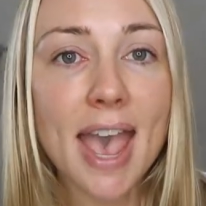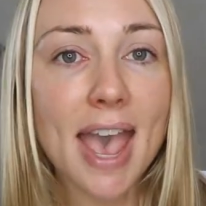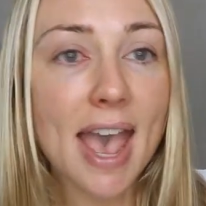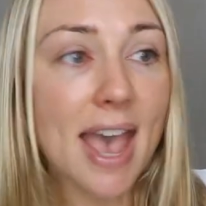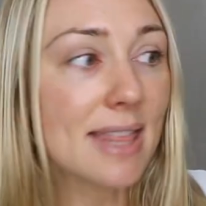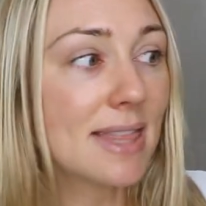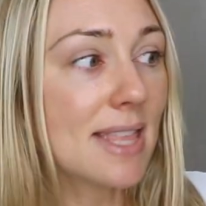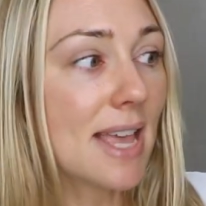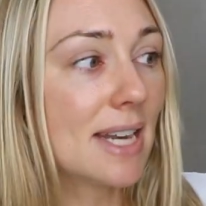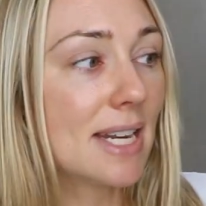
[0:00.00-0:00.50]

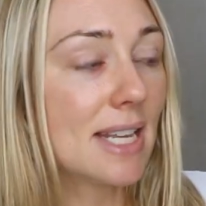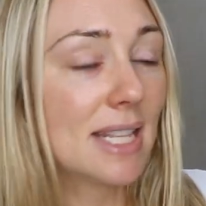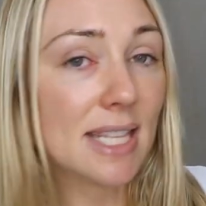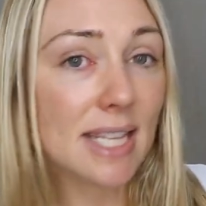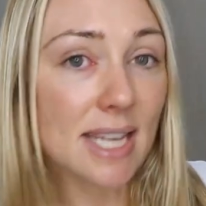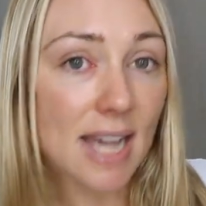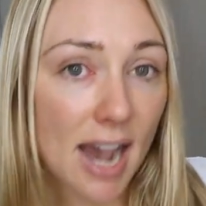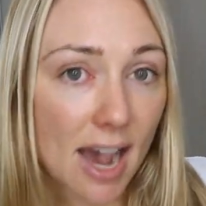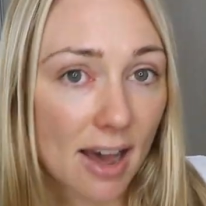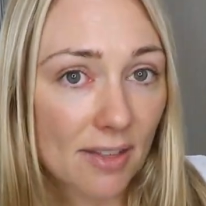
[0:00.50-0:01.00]
And then in
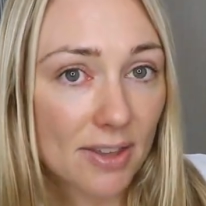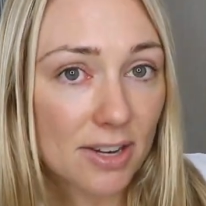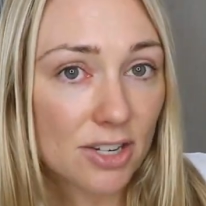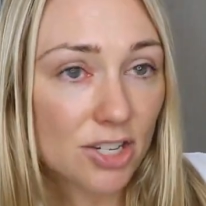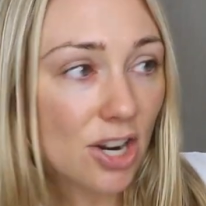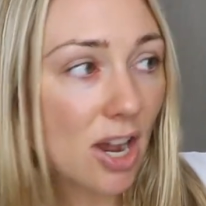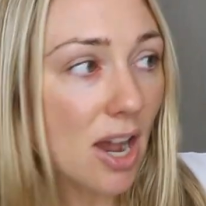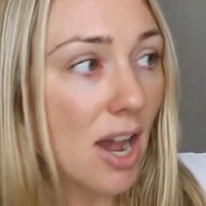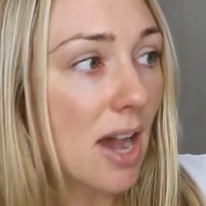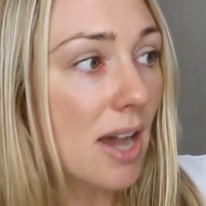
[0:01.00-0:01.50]
the other
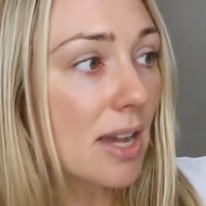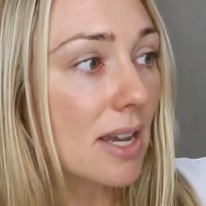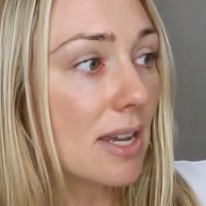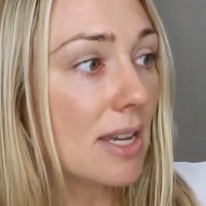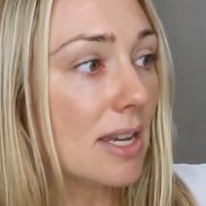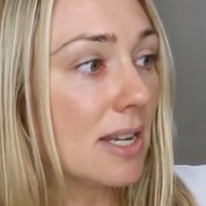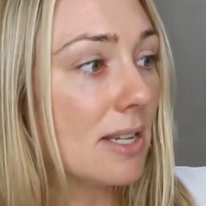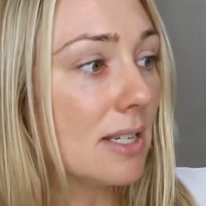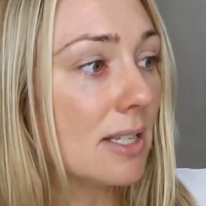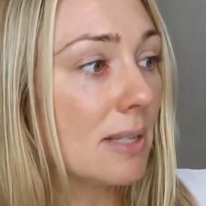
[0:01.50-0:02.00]
jar
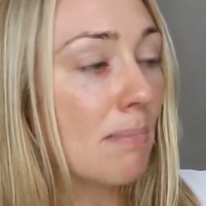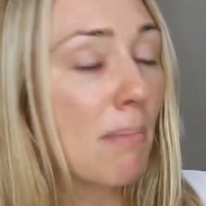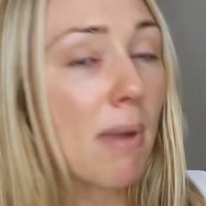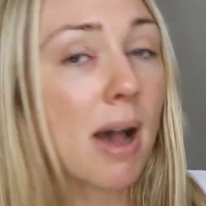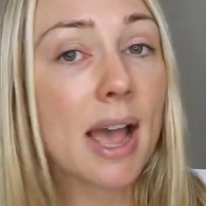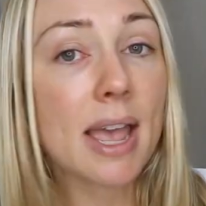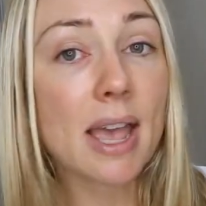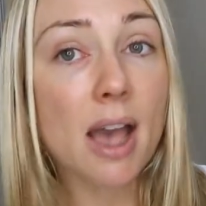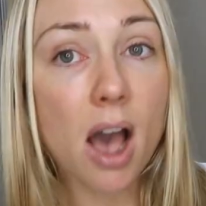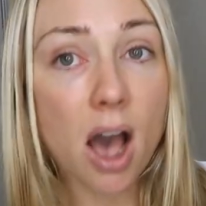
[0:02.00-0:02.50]
is
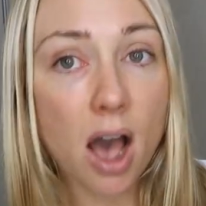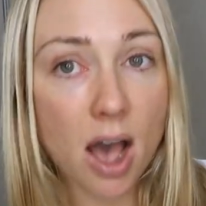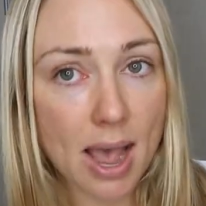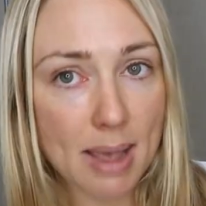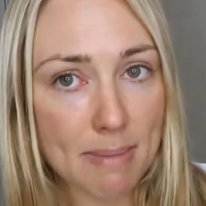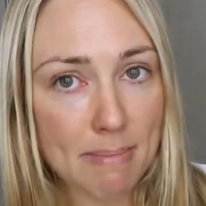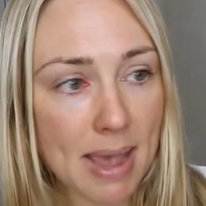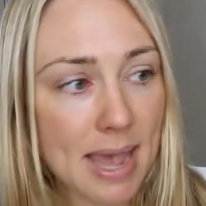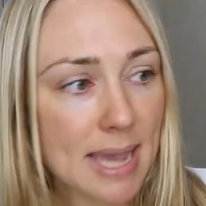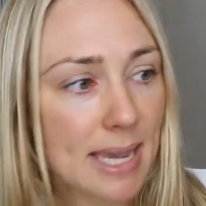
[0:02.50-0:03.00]
my
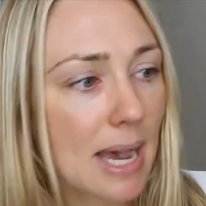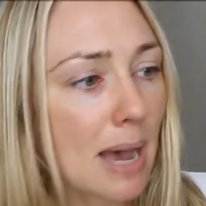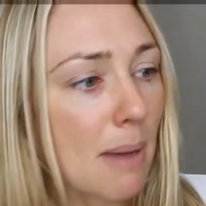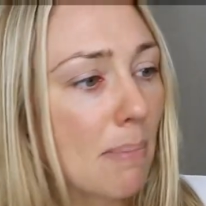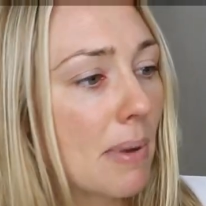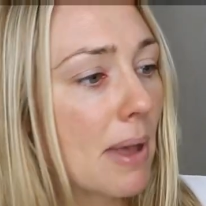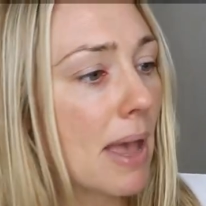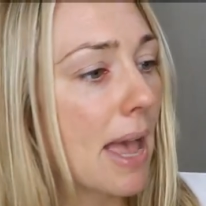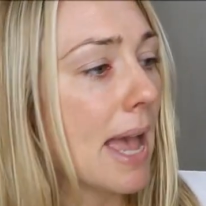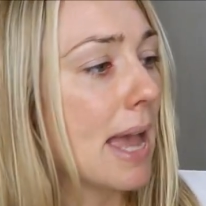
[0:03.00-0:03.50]
eye
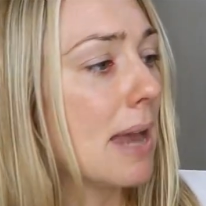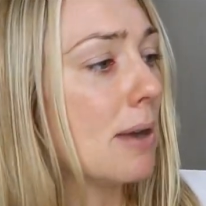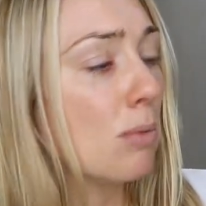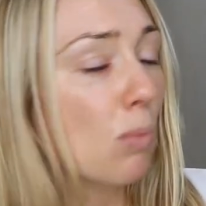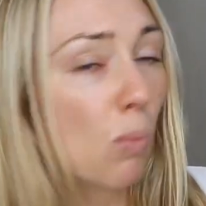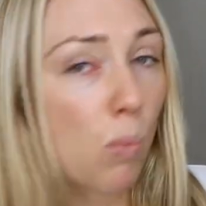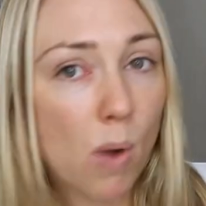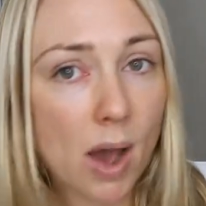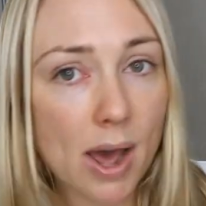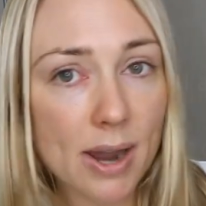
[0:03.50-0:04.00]
makeup
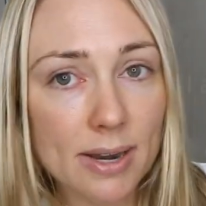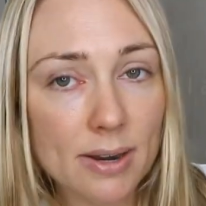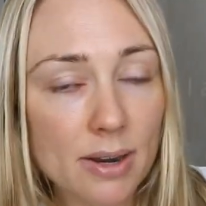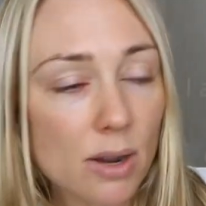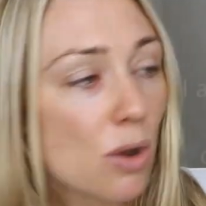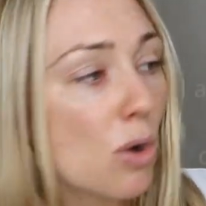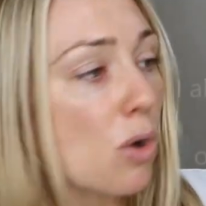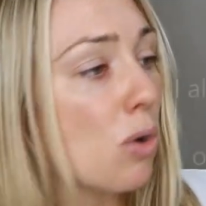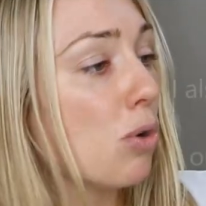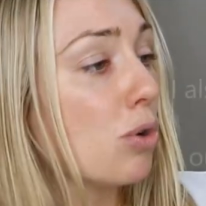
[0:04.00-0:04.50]
and one
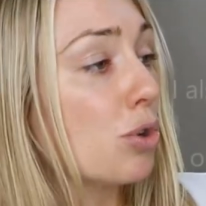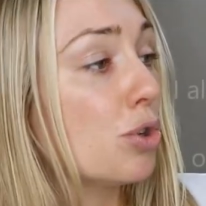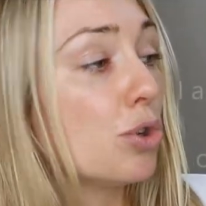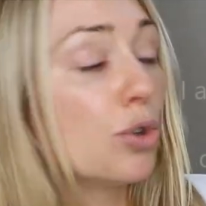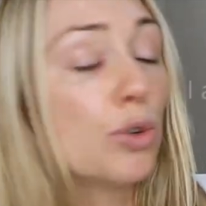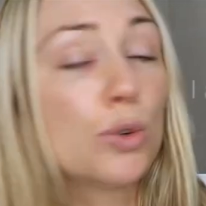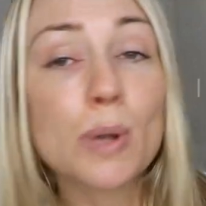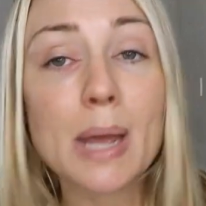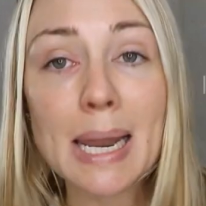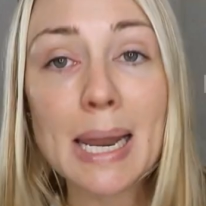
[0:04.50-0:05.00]
or
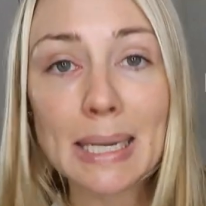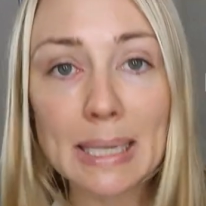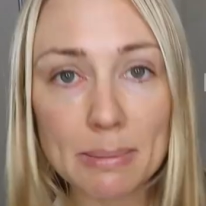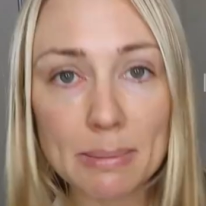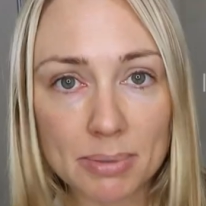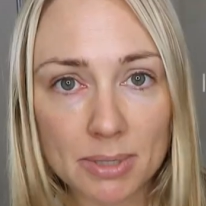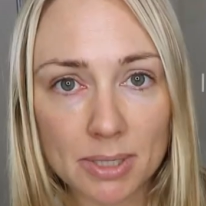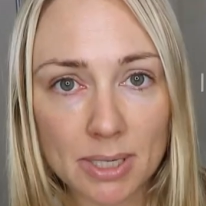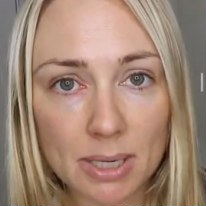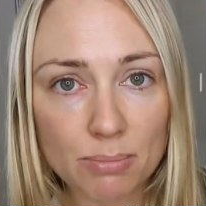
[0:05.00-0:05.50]
two
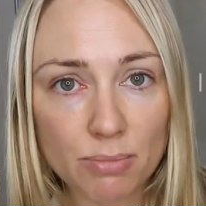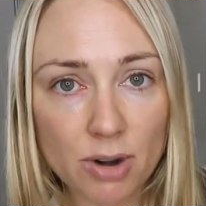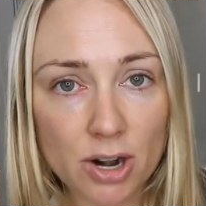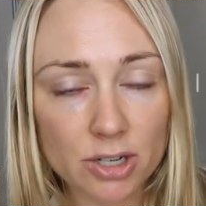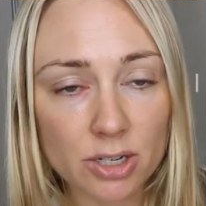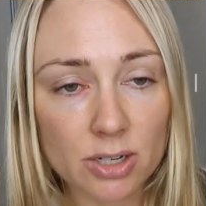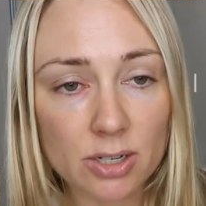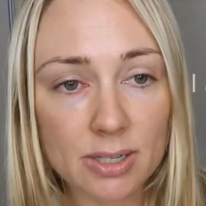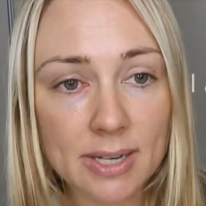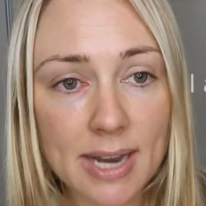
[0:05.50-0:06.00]
lipstick
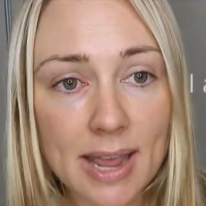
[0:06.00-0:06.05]
brushes.